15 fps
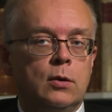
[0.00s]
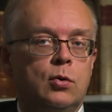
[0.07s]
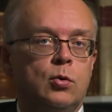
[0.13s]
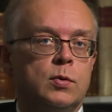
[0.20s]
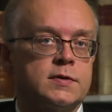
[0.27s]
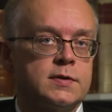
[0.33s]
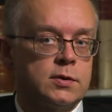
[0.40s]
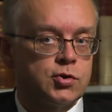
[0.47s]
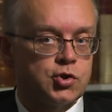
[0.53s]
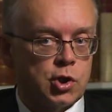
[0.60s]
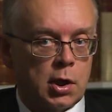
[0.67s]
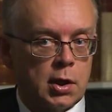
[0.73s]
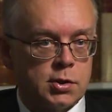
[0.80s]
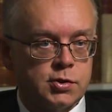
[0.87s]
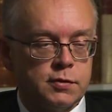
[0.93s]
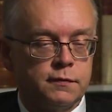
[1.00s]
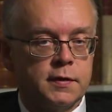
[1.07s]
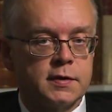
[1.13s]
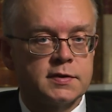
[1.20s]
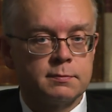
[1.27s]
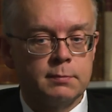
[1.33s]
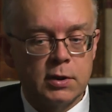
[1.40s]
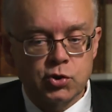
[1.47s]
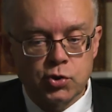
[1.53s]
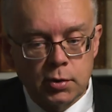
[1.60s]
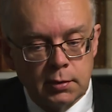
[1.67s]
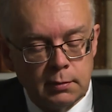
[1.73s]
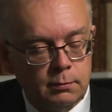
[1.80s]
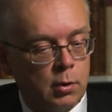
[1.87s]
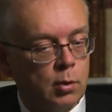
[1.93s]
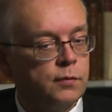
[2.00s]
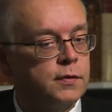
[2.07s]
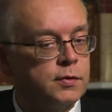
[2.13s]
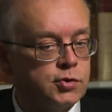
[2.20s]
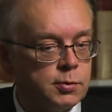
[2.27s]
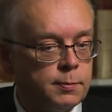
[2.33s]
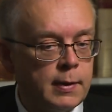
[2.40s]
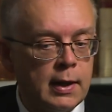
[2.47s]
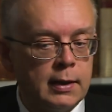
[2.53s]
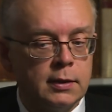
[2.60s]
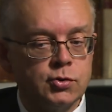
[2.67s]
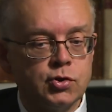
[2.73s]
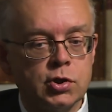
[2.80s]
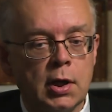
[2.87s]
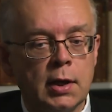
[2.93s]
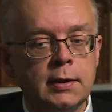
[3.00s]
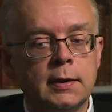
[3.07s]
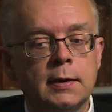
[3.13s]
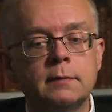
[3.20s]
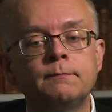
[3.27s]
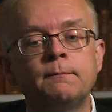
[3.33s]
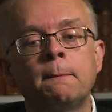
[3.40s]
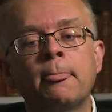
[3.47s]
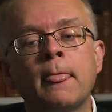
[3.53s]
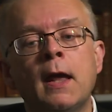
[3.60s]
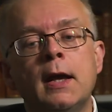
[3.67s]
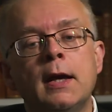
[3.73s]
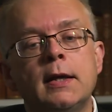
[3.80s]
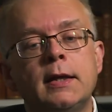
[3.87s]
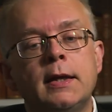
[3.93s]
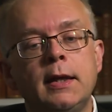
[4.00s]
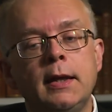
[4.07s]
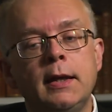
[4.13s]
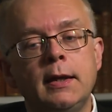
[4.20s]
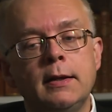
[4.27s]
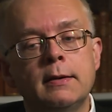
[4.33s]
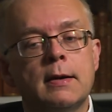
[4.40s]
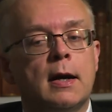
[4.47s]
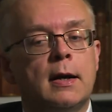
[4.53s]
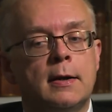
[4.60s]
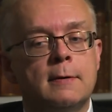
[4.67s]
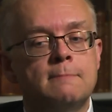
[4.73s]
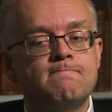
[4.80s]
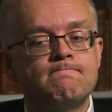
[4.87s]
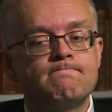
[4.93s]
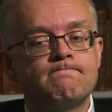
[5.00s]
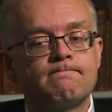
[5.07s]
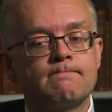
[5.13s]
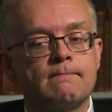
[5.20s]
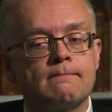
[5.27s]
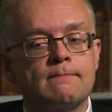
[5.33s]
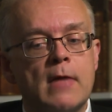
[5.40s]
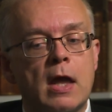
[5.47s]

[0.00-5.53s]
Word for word: who was in charge of this mission, both in Japan and China, he um,